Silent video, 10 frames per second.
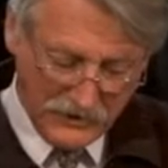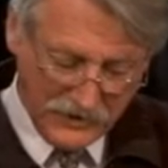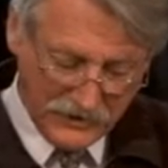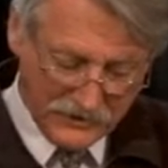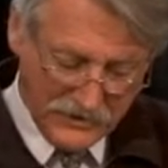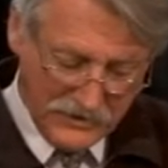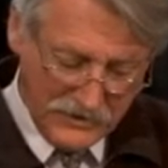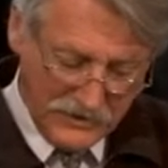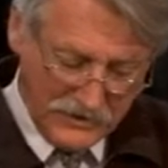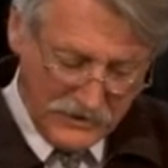that.
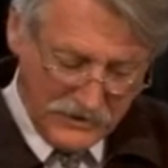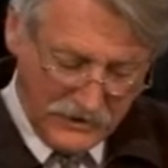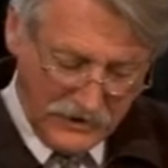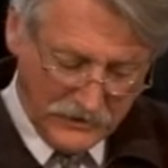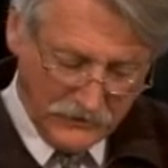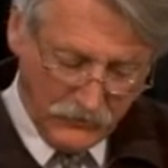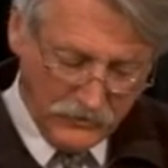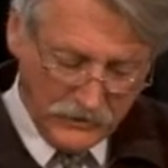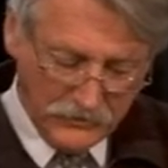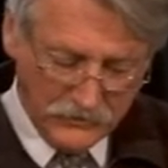And you
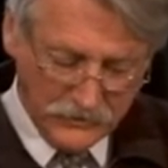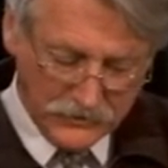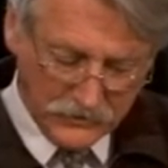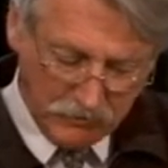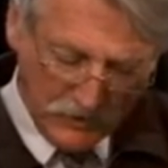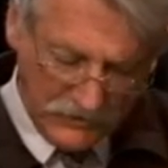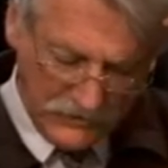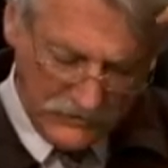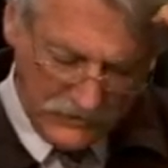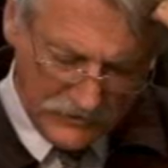already alluded to it, but
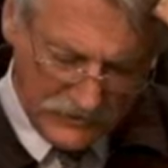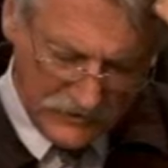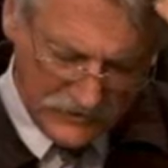it's